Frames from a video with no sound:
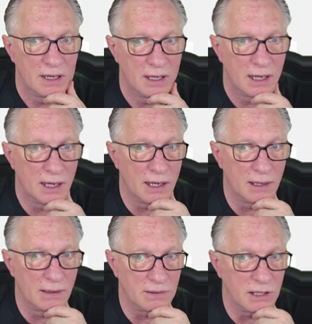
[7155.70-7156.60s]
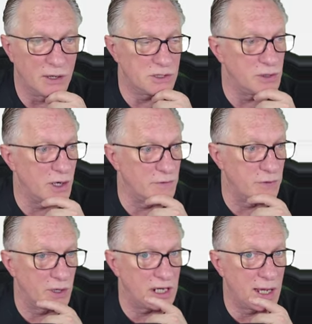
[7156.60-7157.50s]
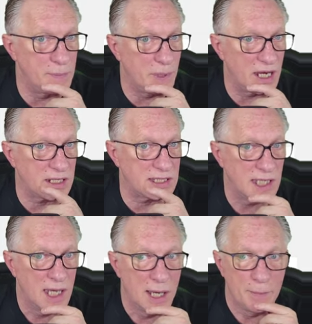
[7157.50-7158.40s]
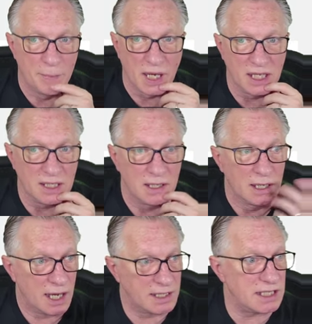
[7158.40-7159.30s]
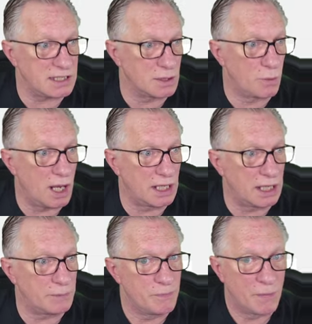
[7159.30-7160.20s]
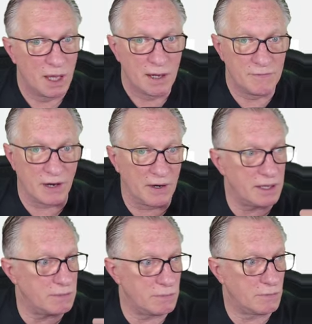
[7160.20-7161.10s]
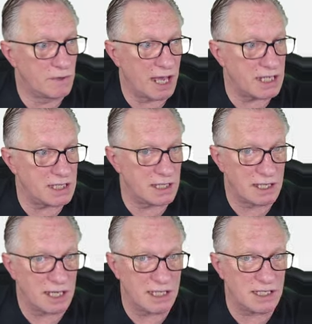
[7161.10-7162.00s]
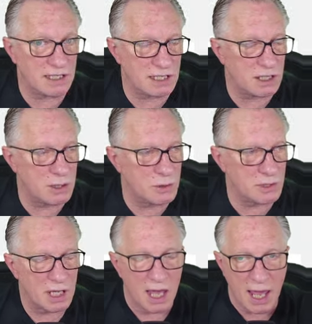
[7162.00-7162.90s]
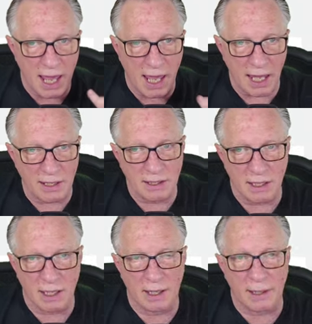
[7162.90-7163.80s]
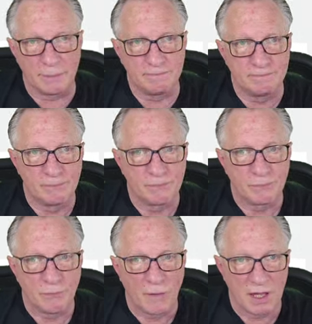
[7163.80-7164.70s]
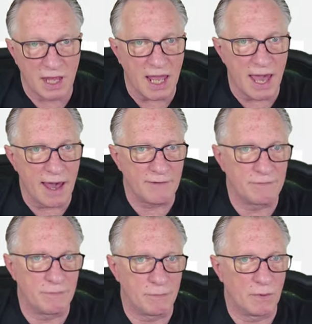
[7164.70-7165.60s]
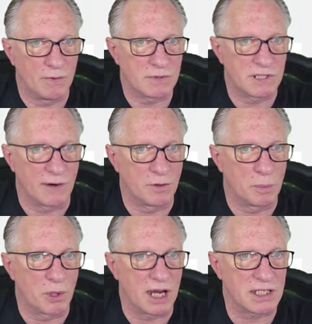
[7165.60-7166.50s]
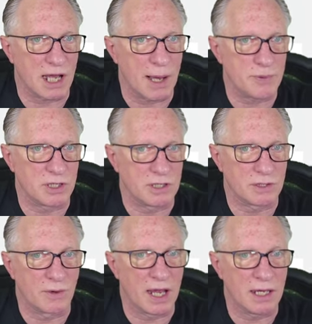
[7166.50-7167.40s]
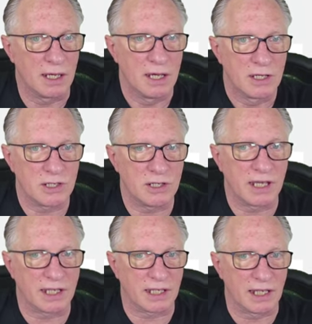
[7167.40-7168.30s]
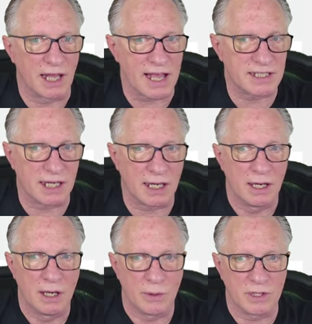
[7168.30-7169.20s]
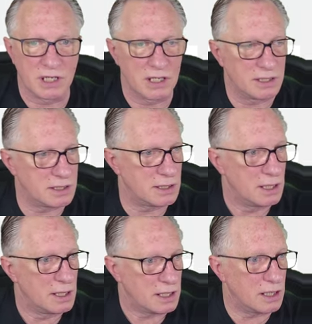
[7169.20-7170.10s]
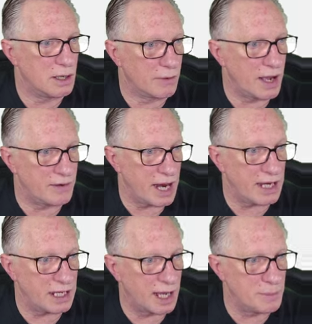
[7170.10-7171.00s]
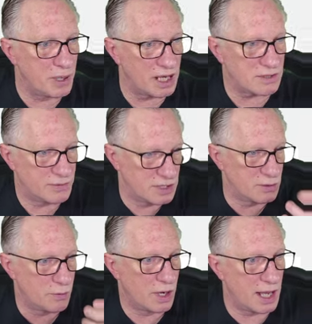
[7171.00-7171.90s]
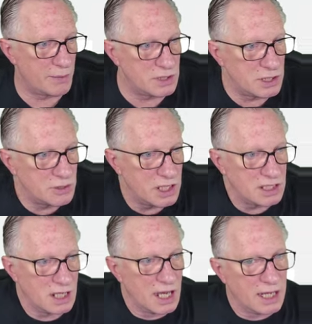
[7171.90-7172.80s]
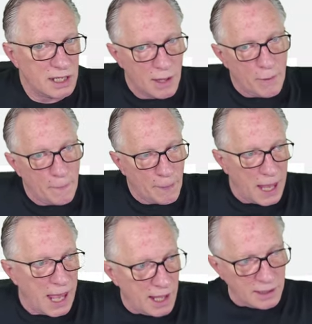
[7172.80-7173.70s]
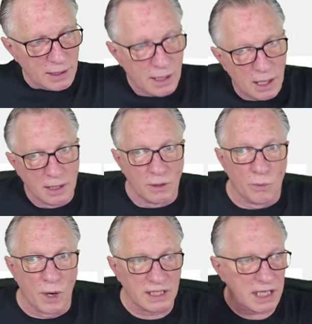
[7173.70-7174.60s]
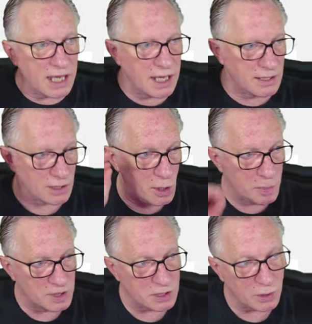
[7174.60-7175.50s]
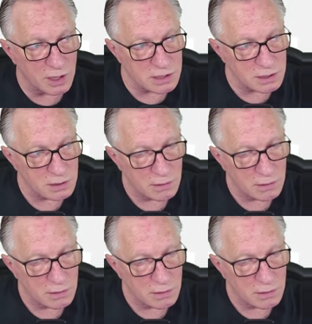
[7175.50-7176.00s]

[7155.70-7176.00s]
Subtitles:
$249, but a decent wallet, very nice and easy to use, and they have several price options, right? So you can get the Classic, which is, around $89, which is one I was using tonight. And the OneKey is open source,